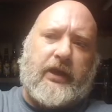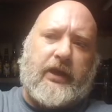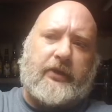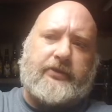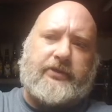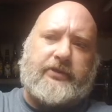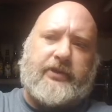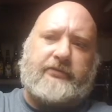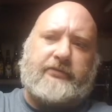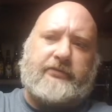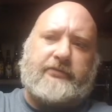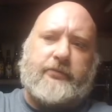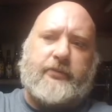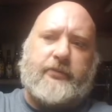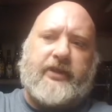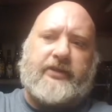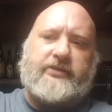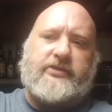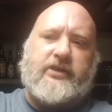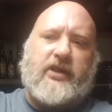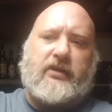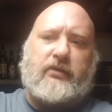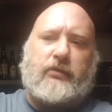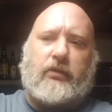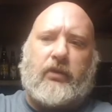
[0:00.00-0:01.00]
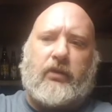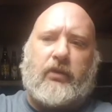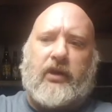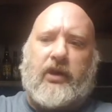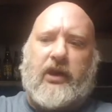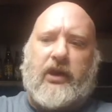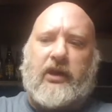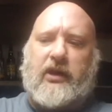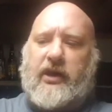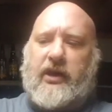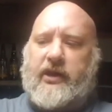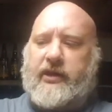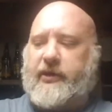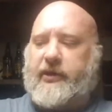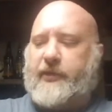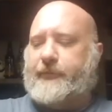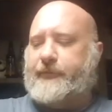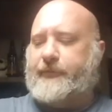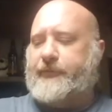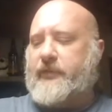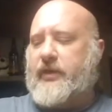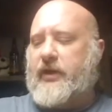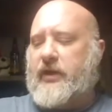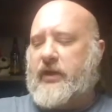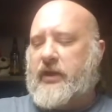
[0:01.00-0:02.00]
They always have some nice artwork, I like it.
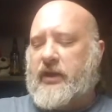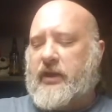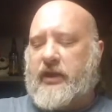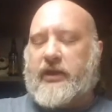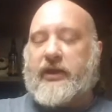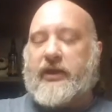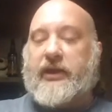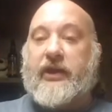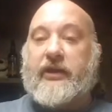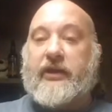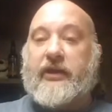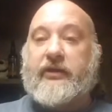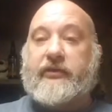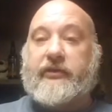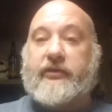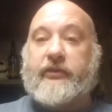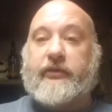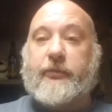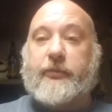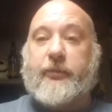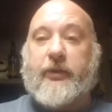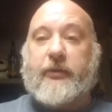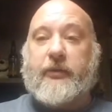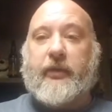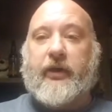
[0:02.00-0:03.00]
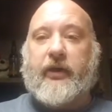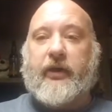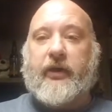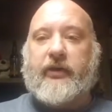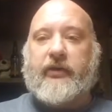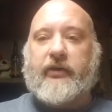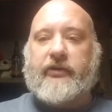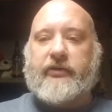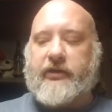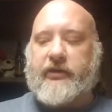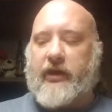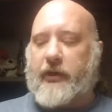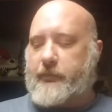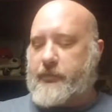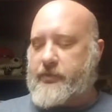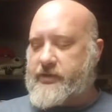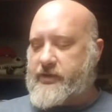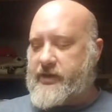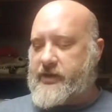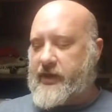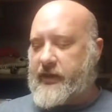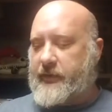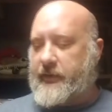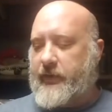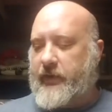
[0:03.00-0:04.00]
And again, this is a big beer, it is ten
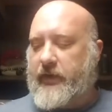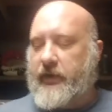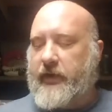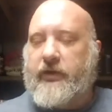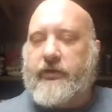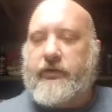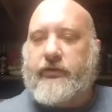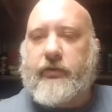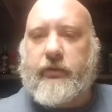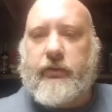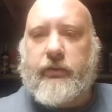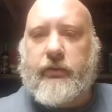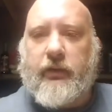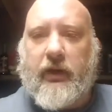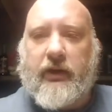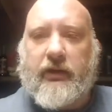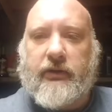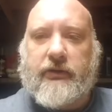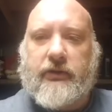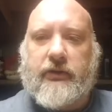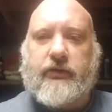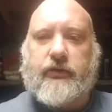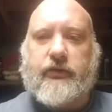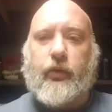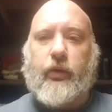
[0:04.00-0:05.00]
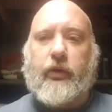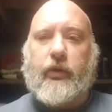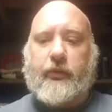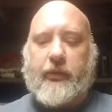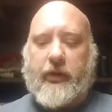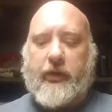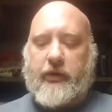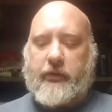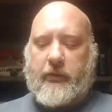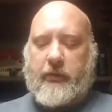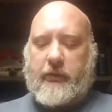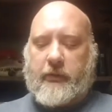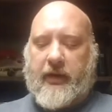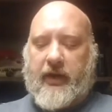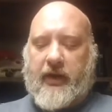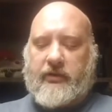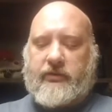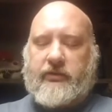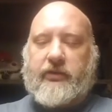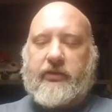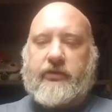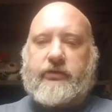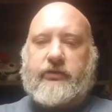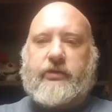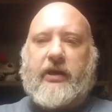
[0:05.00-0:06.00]
percent. So uh, let's quit running my
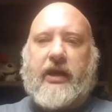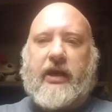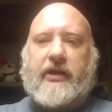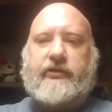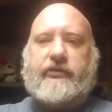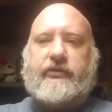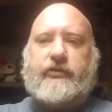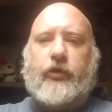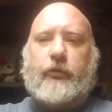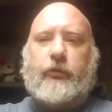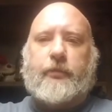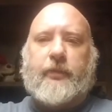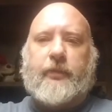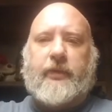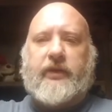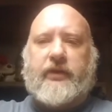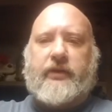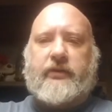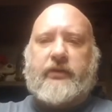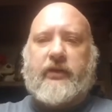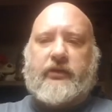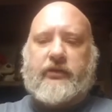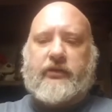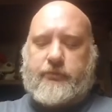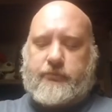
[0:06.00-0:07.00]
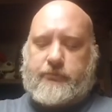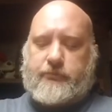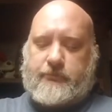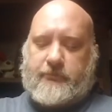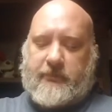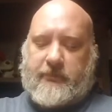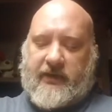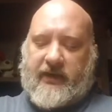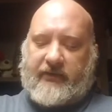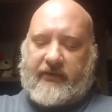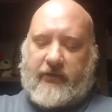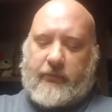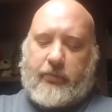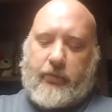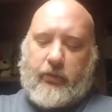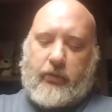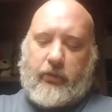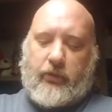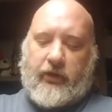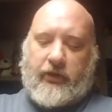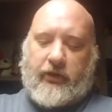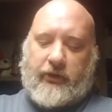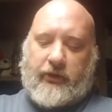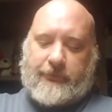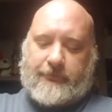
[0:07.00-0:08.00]
mouth, let's crack this open and let's give it a
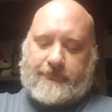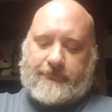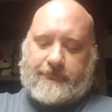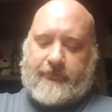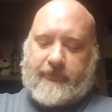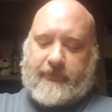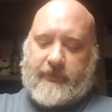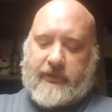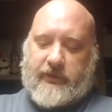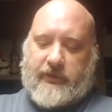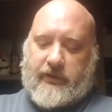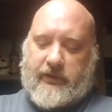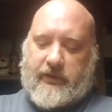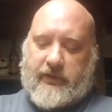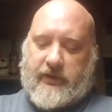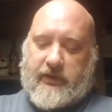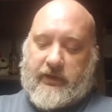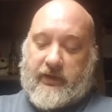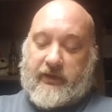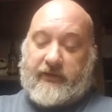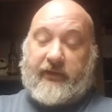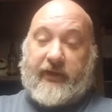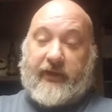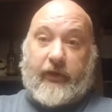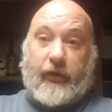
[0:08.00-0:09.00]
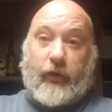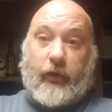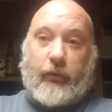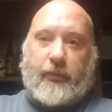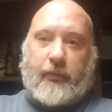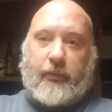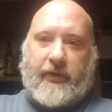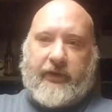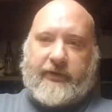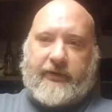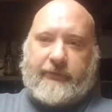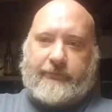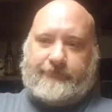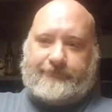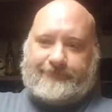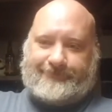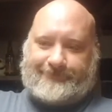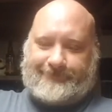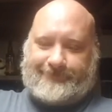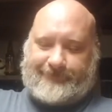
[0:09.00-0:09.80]
pour. If I can open it.